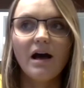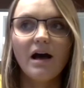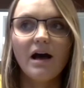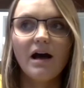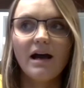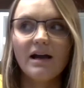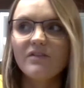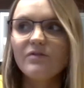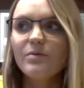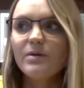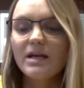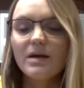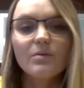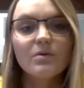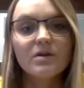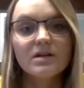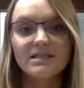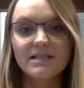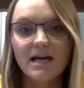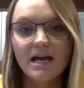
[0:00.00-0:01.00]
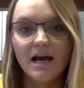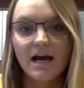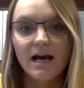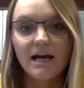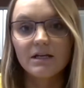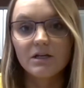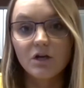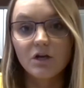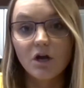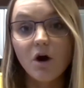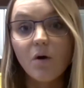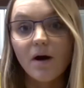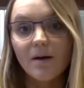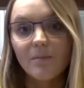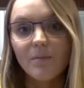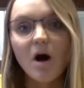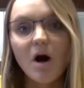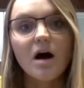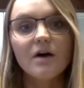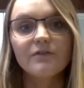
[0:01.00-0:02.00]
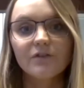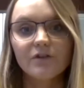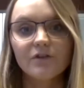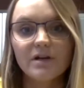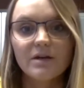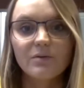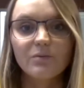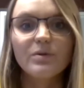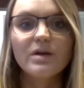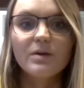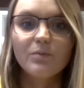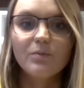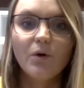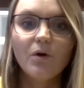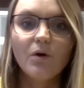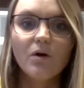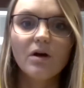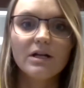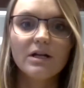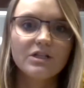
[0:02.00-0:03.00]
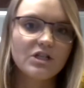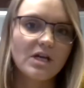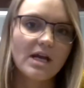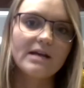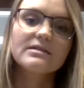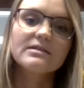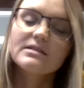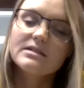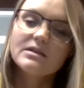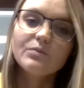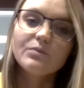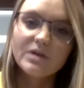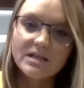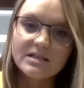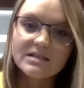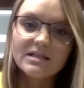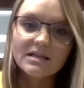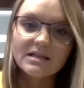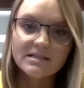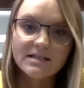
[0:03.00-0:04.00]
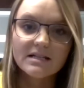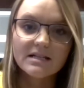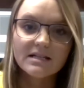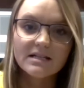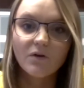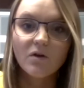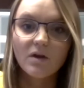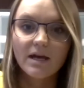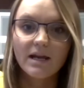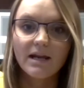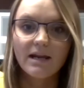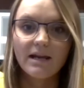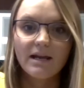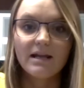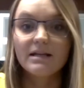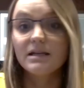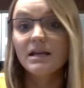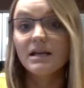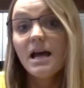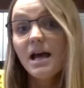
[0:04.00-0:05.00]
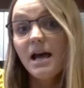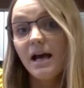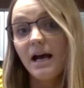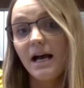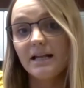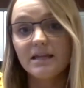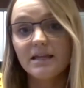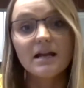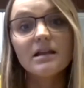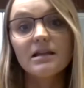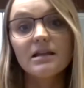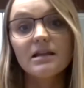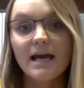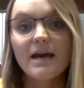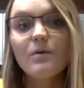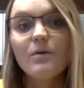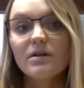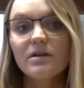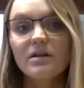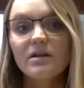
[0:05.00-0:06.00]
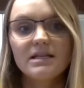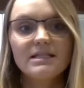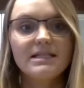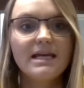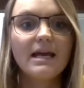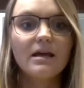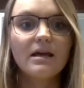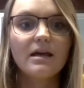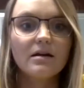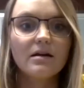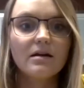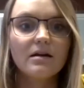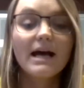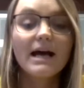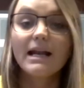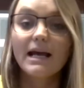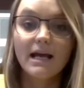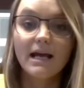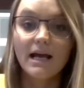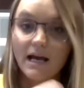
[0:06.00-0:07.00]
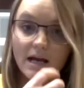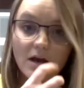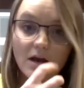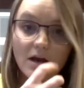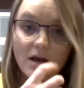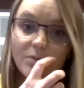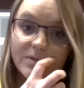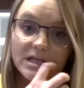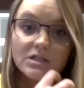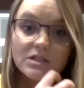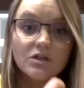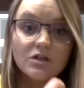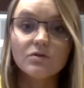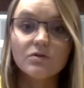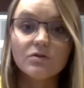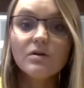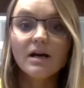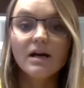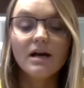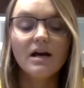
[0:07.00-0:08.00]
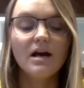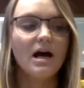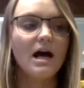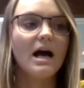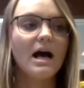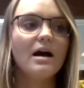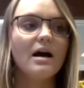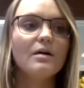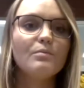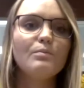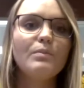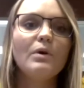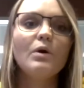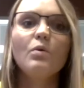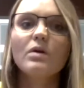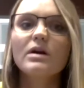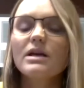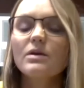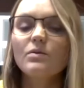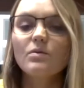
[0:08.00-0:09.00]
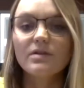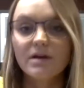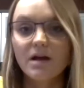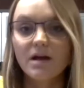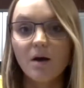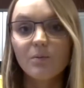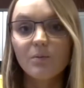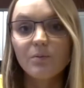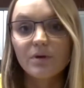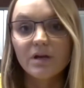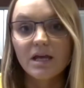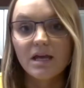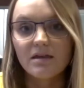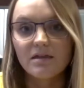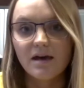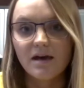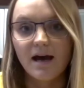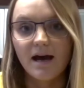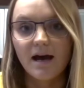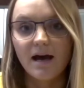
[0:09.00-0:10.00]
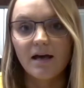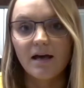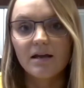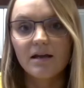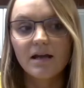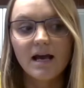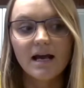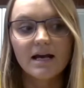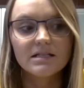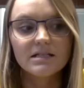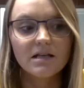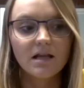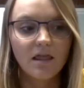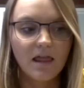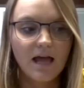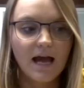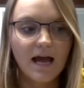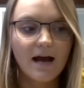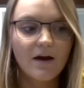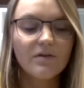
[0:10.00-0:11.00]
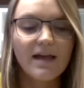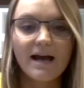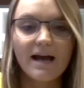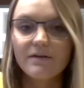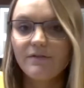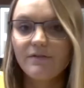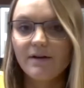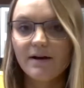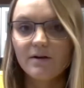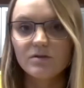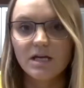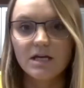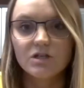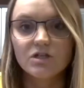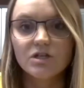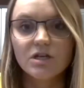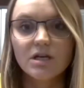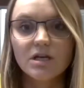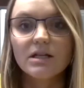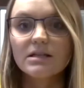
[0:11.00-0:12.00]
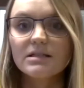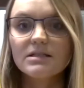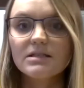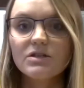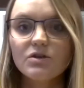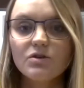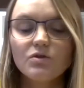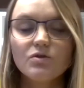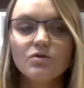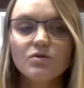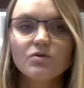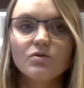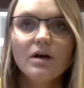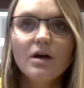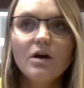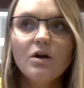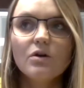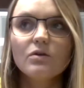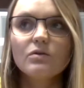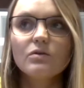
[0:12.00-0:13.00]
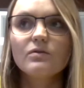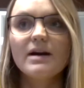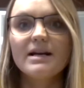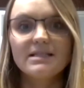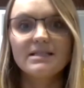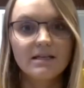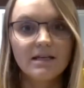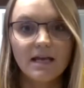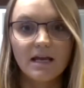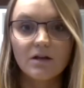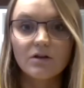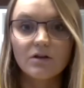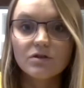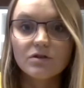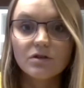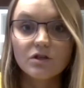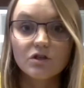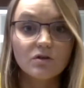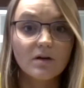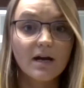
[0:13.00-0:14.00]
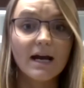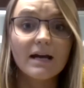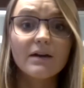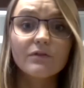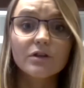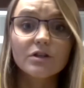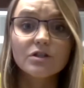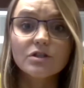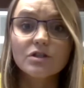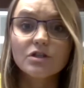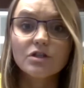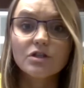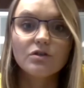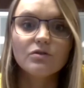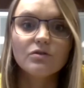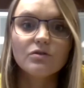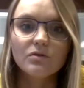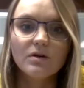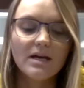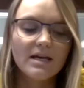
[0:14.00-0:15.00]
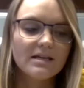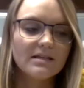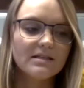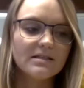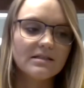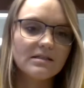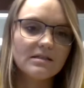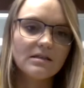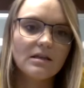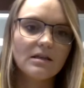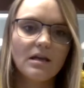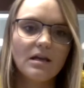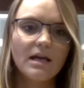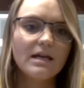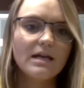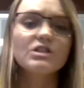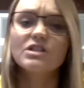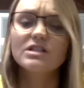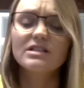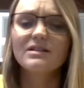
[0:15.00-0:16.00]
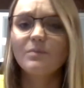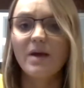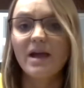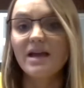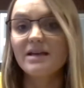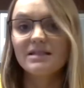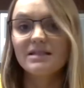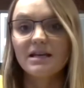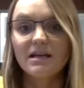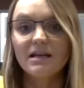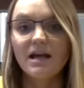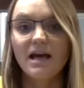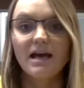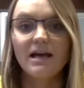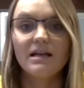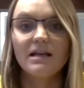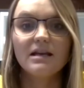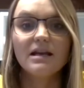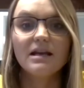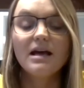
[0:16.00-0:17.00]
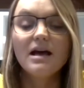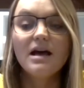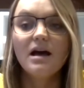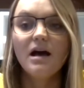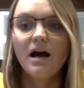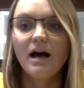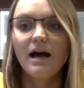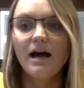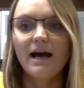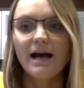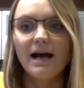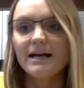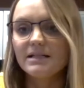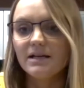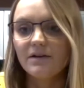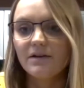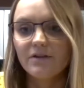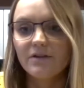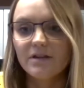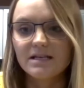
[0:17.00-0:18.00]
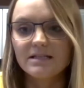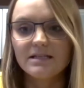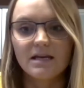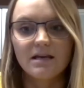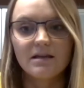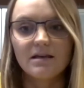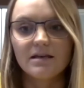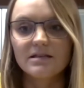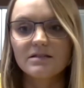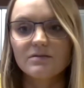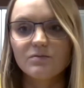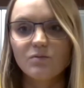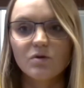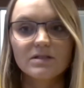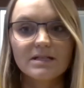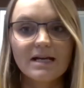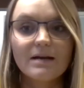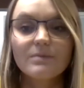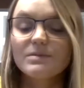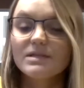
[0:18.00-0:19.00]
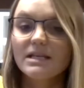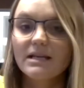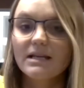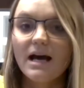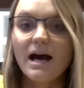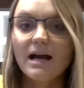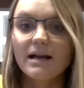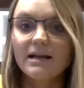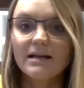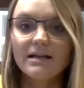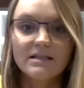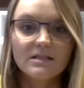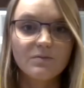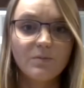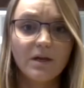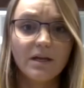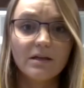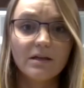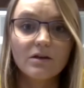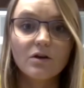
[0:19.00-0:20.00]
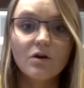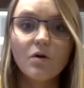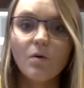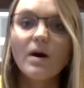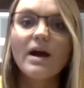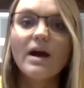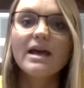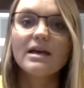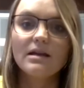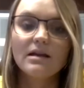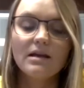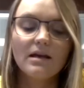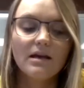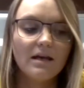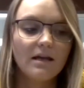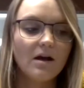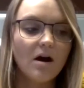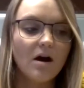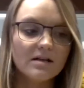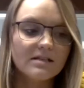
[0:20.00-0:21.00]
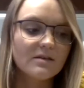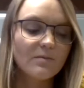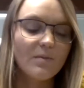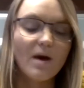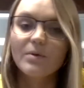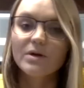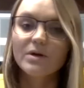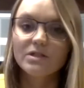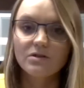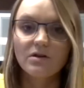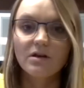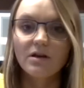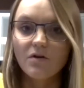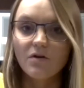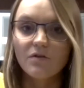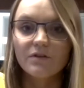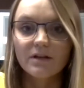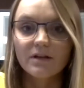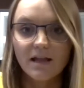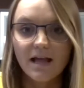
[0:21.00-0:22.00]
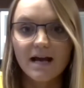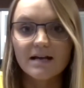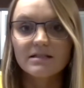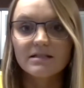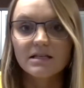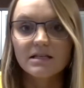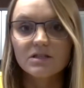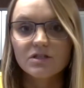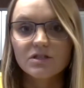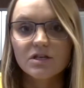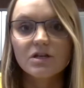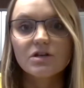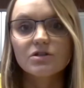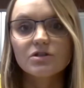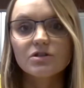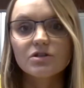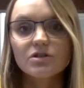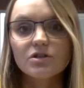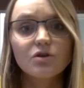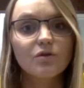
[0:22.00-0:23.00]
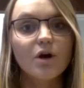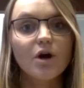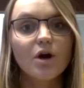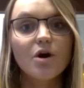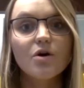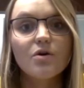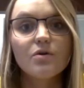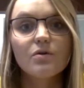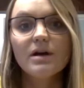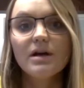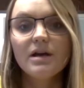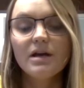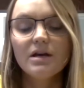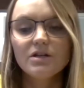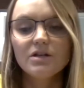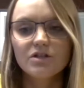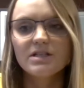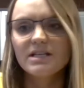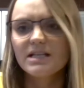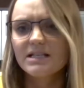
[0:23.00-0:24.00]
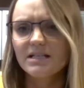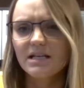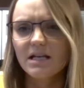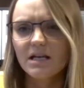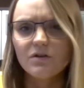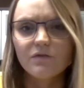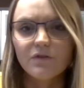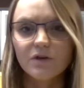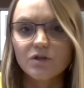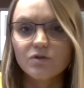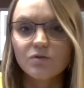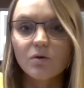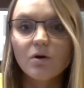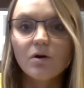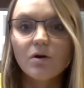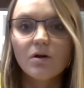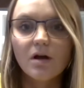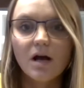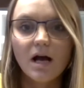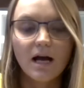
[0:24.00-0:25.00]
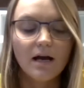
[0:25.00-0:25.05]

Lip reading: I've been able to say, I know I'm offering people a chance to be successful. And at the end of the day, whether they take it or not, I hope they do. But working with a company that has allowed that foundation to resonate to the drivers too is just amazing. And I definitely say this more times than not. It's been quite an awesome opportunity over the last 6 years to grow just as an individual.